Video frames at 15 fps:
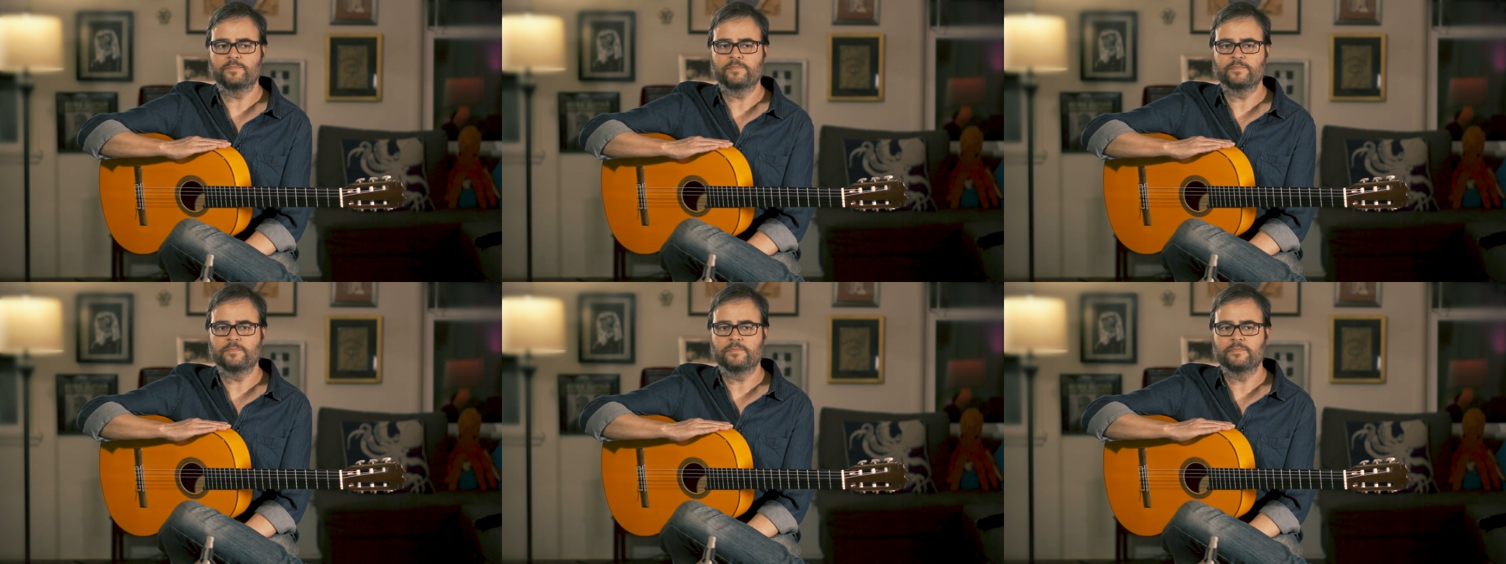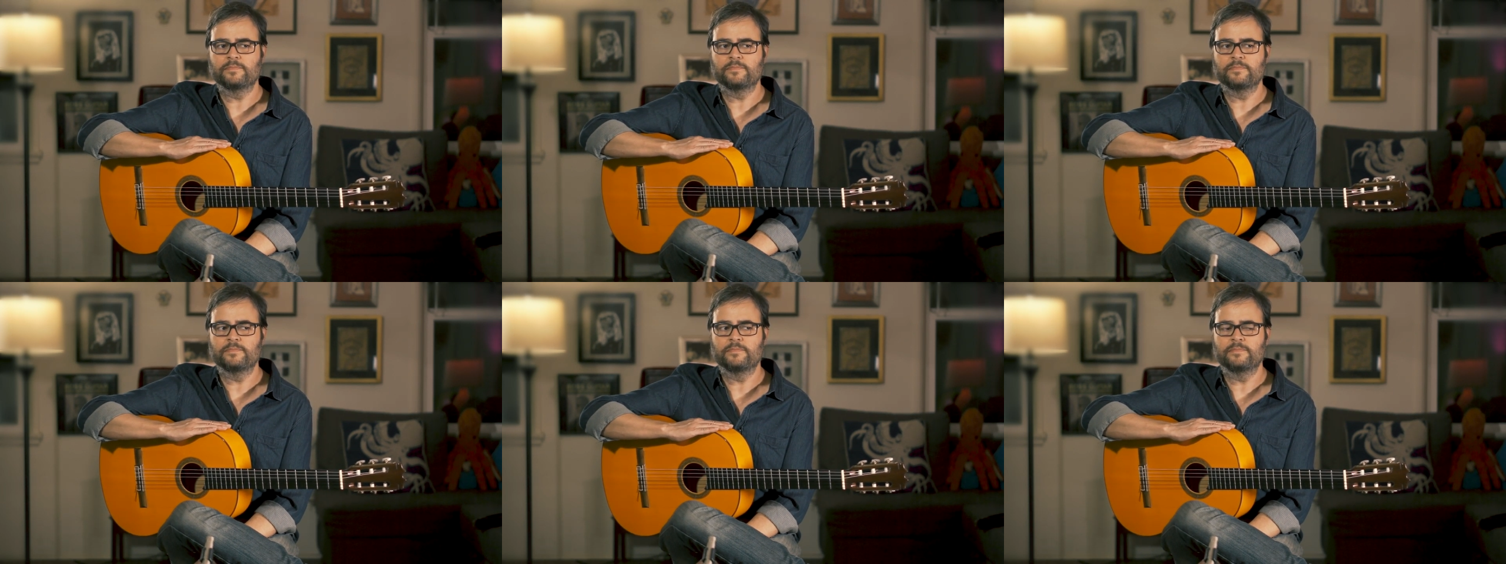
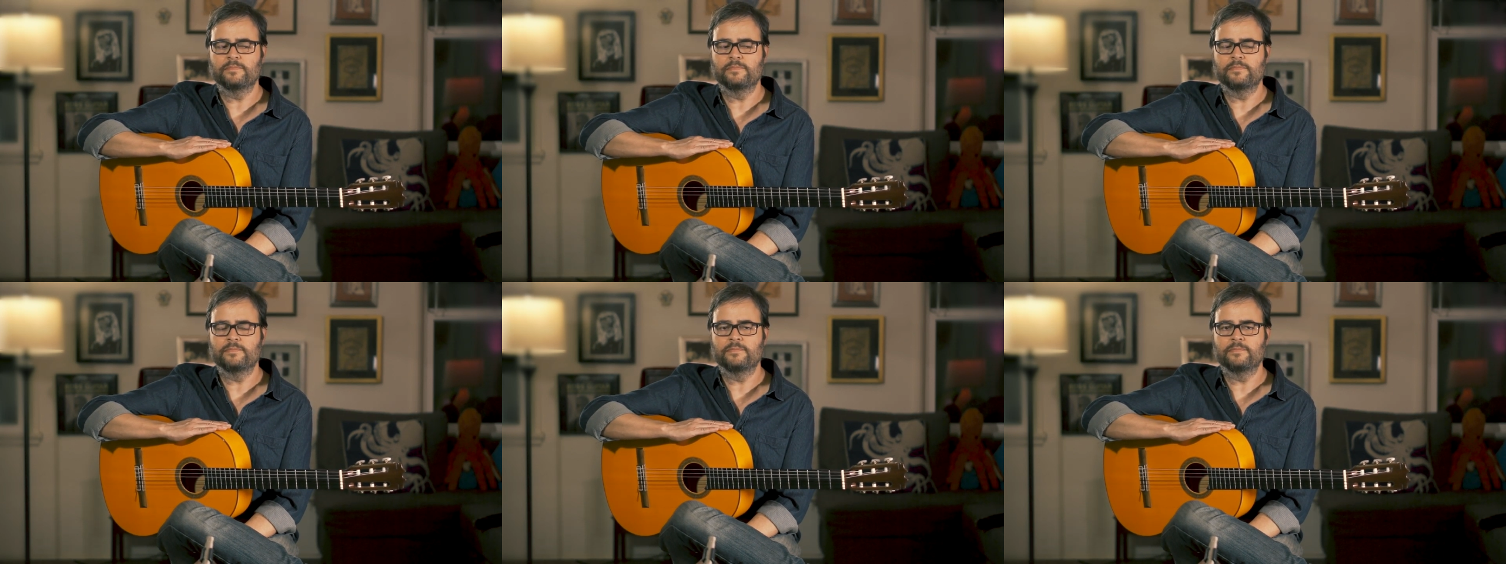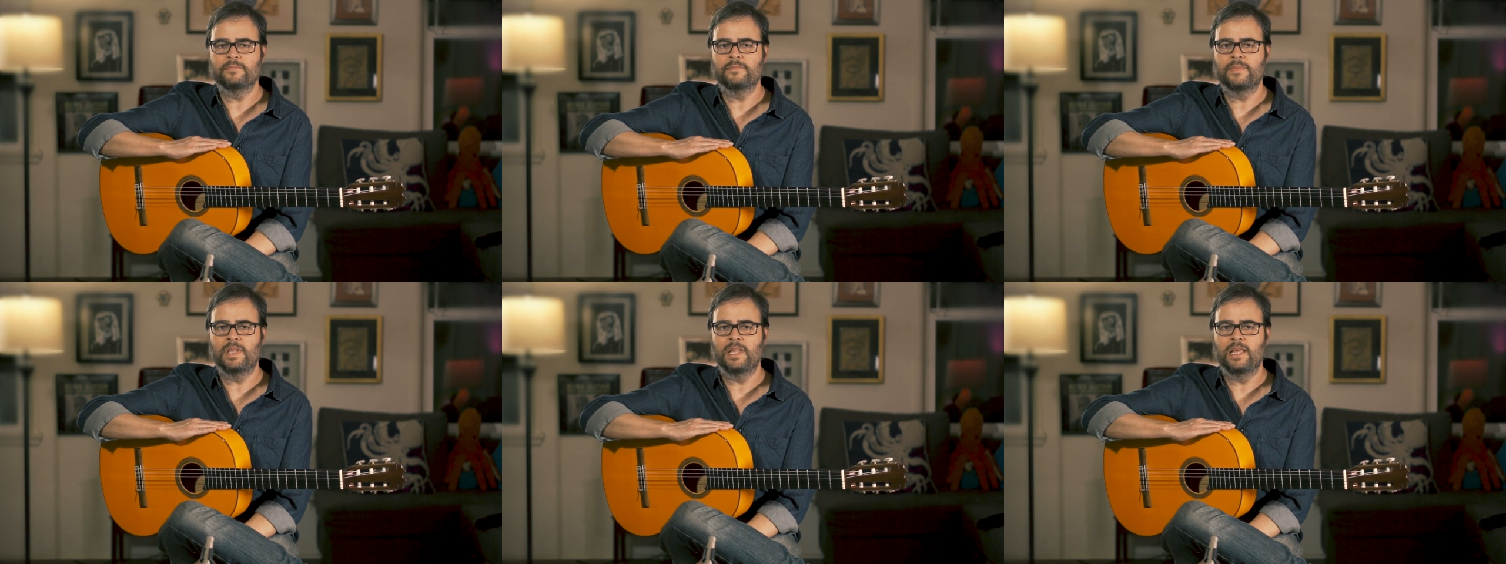
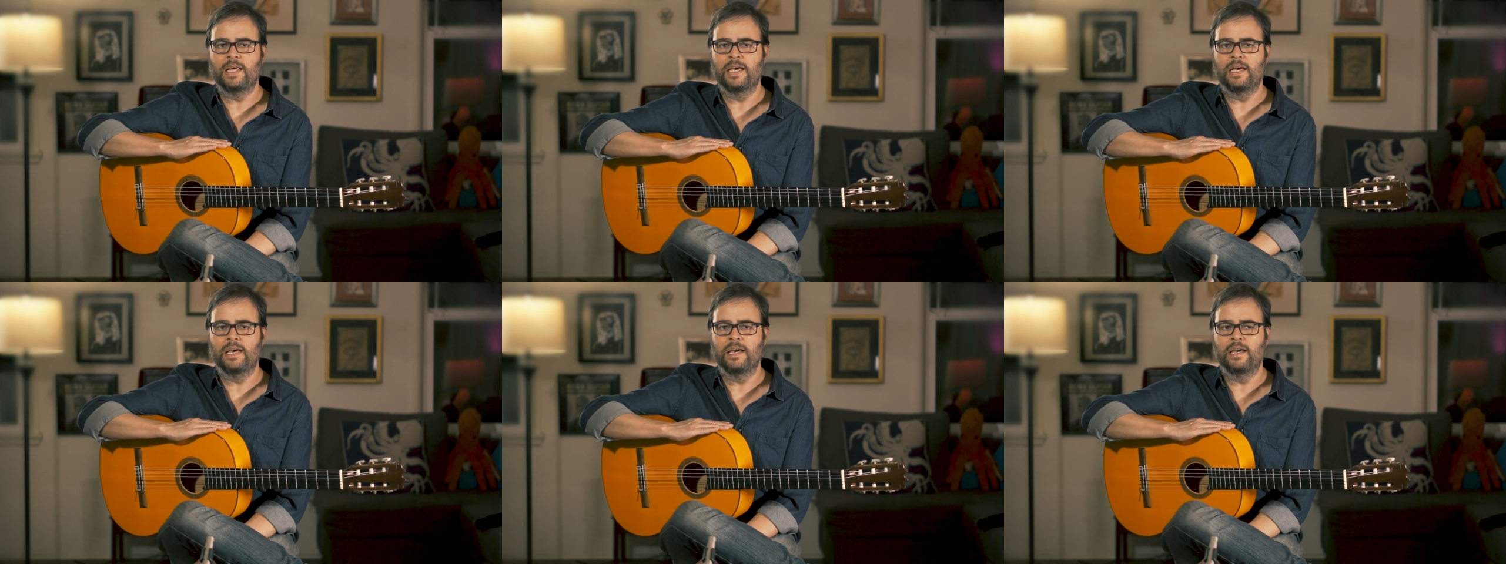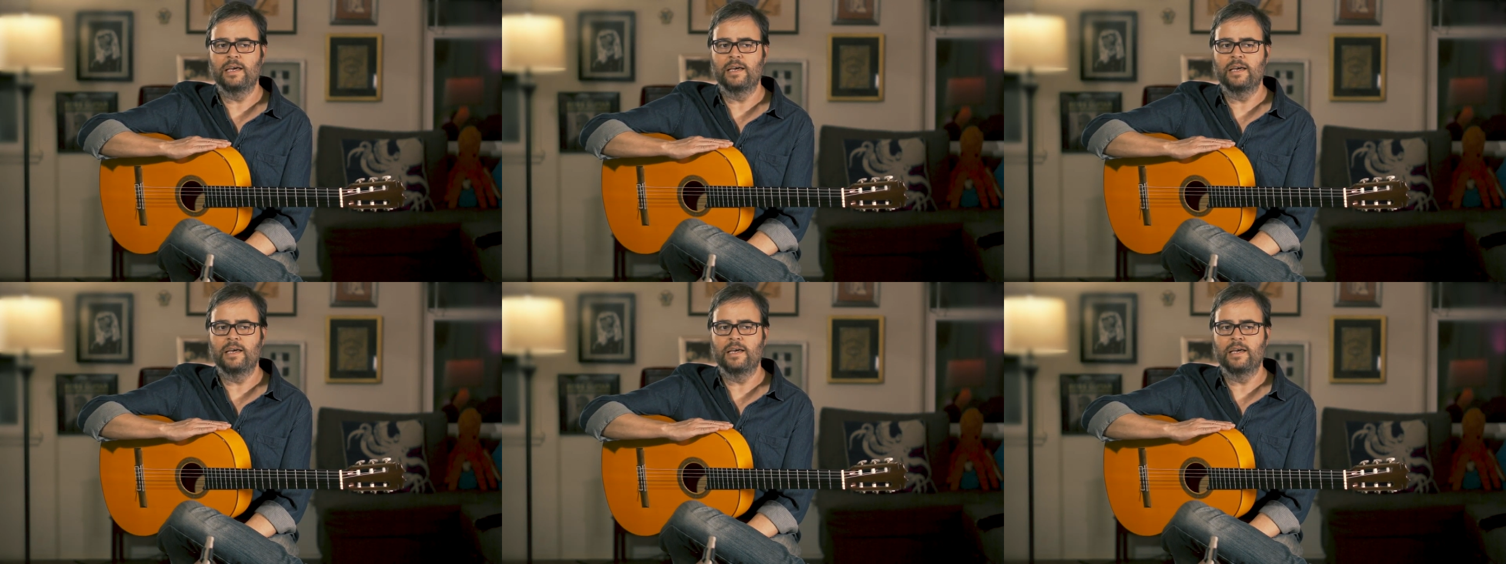Nobody speaks.